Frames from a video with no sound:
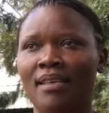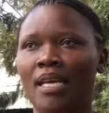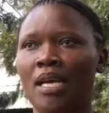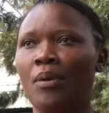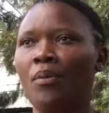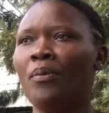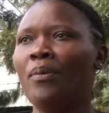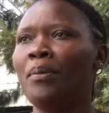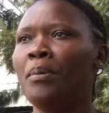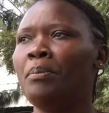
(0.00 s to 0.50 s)

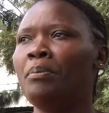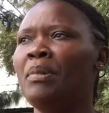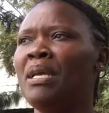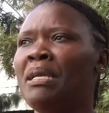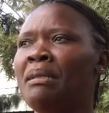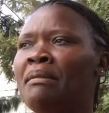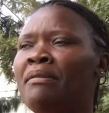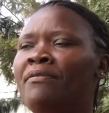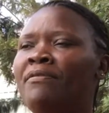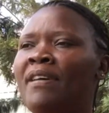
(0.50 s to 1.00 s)

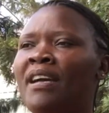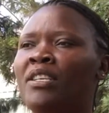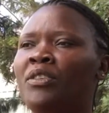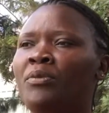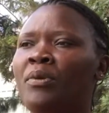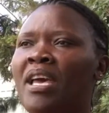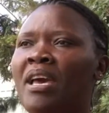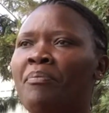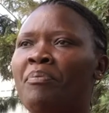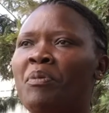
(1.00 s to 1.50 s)
In
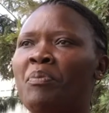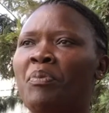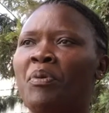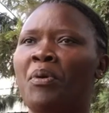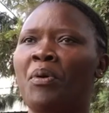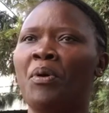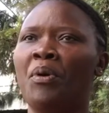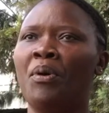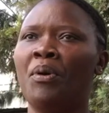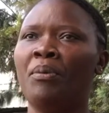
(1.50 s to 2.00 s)
fact, where
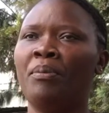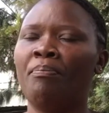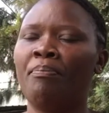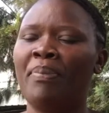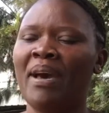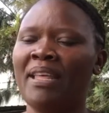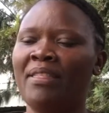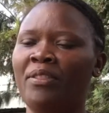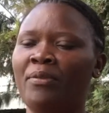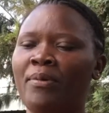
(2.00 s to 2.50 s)
people,
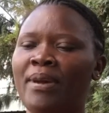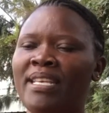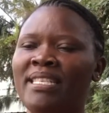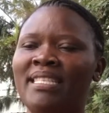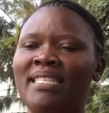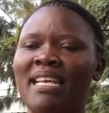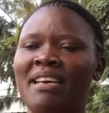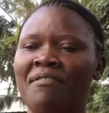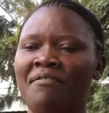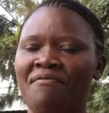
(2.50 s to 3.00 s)

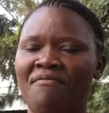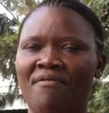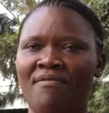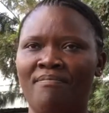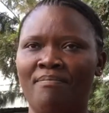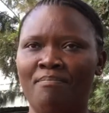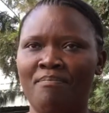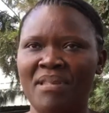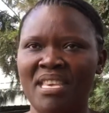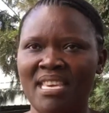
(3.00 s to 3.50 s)
pathways are
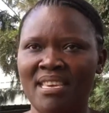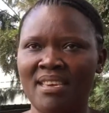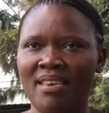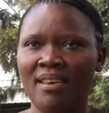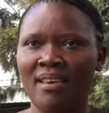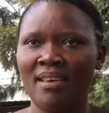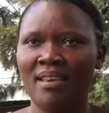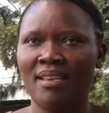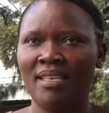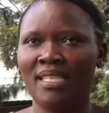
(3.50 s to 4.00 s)
big,
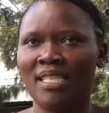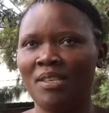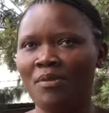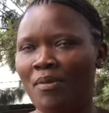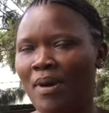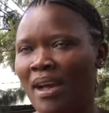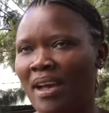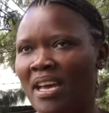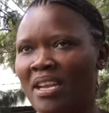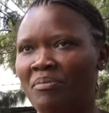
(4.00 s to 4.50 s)

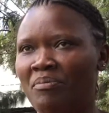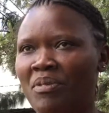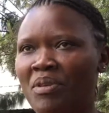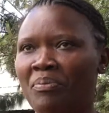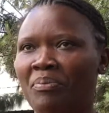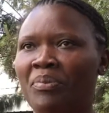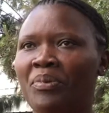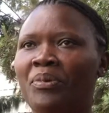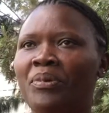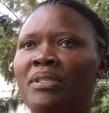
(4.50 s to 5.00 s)
sewer can be
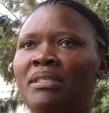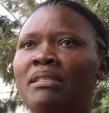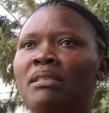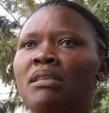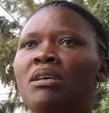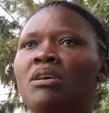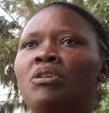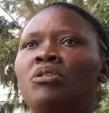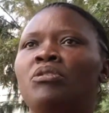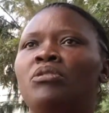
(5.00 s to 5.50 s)
put.
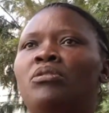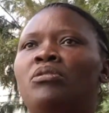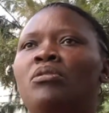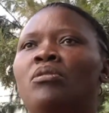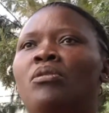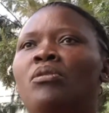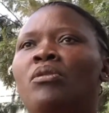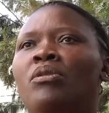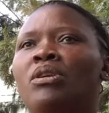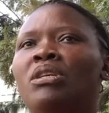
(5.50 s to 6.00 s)

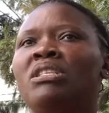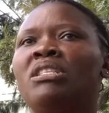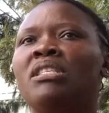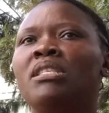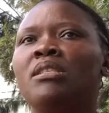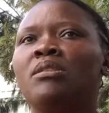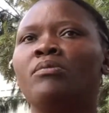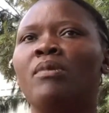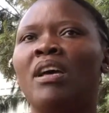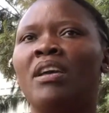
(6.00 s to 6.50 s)
So it
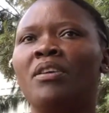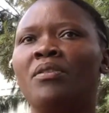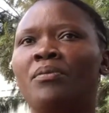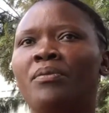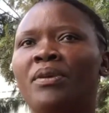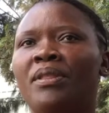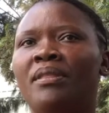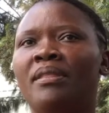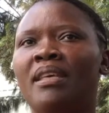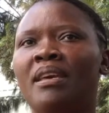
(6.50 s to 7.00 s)
is working
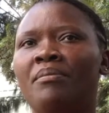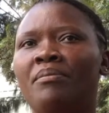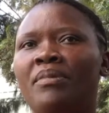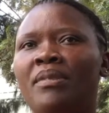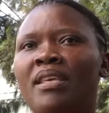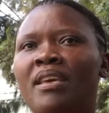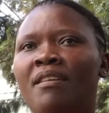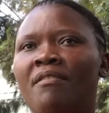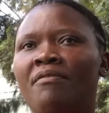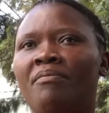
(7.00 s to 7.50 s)
with them.
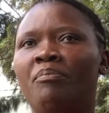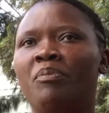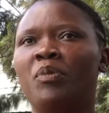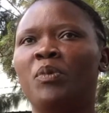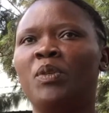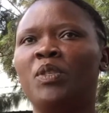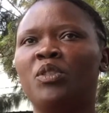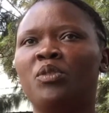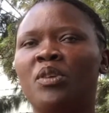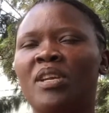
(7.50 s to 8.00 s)
They have
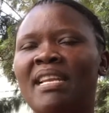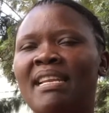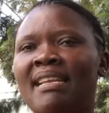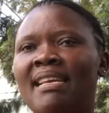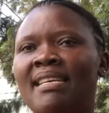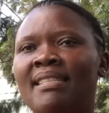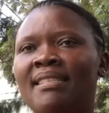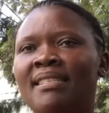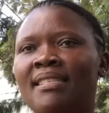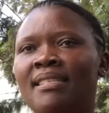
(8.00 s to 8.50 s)
put
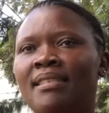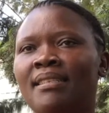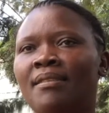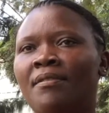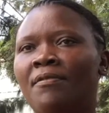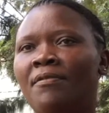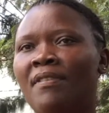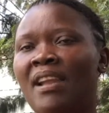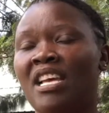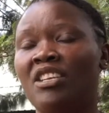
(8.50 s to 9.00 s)
toilets,
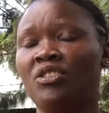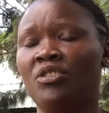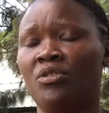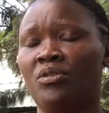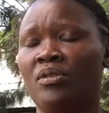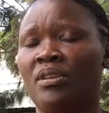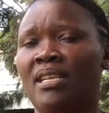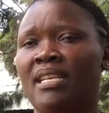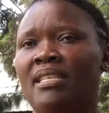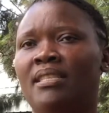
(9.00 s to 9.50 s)
flush
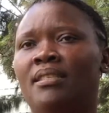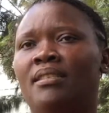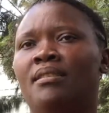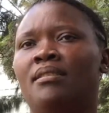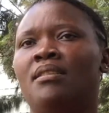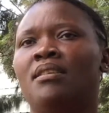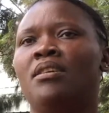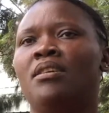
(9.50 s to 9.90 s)
toilets